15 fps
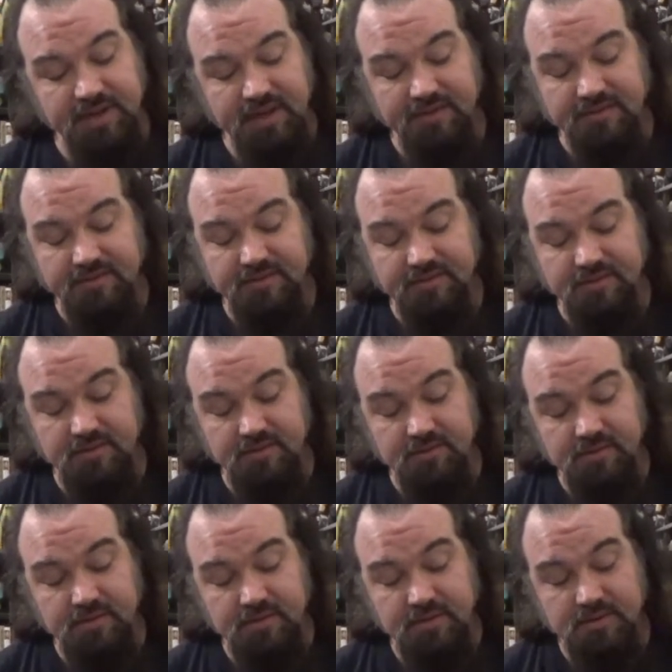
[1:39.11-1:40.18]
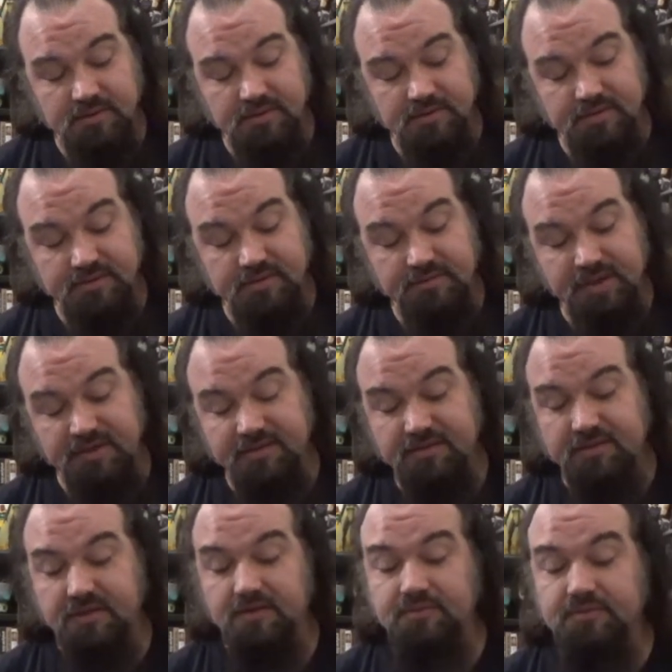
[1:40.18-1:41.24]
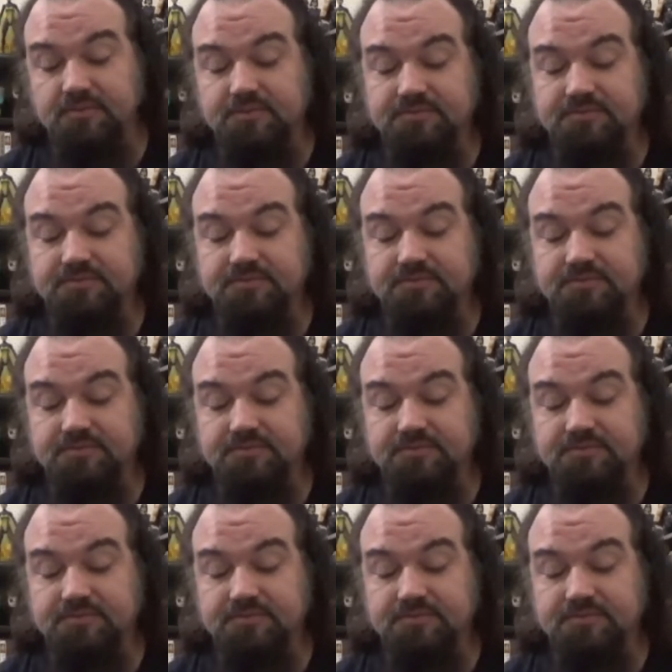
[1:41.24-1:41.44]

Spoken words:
has the Space Stone.